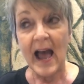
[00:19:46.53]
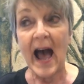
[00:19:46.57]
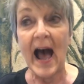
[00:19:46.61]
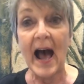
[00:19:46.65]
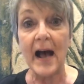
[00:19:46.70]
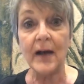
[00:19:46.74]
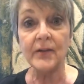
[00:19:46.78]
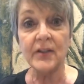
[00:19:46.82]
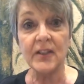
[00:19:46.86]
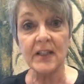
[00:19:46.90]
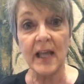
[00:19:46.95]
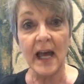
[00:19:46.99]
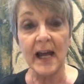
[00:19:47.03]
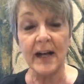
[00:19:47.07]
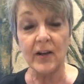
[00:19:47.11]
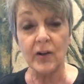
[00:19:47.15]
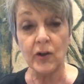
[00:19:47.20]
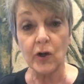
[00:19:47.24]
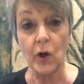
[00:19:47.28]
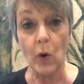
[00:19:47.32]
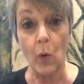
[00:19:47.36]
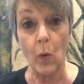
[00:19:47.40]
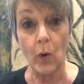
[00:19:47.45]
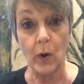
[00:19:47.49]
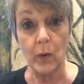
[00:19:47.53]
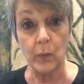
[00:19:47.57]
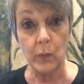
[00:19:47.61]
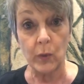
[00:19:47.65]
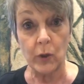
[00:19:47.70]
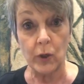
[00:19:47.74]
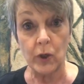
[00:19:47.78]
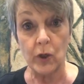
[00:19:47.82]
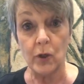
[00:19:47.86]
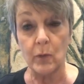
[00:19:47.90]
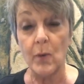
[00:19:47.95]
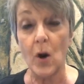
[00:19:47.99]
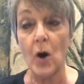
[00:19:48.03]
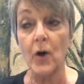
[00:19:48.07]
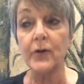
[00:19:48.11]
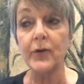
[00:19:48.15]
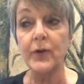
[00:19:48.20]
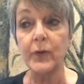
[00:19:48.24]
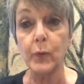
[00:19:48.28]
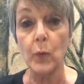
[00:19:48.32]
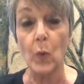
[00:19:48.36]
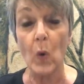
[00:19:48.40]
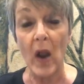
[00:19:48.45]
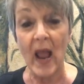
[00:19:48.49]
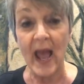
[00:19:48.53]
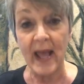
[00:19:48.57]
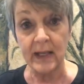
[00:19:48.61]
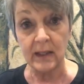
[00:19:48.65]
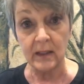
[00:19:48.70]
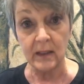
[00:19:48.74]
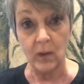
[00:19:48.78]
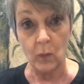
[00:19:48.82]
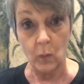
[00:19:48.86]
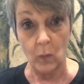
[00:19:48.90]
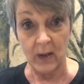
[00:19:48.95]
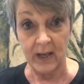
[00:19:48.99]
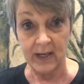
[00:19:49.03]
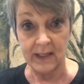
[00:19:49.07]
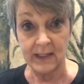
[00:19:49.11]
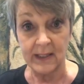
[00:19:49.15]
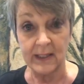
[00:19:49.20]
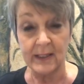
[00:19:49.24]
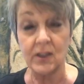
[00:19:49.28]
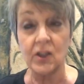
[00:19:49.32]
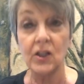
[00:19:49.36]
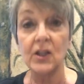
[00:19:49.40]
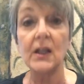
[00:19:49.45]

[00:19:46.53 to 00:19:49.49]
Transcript: outside of the courtroom or threatened a witness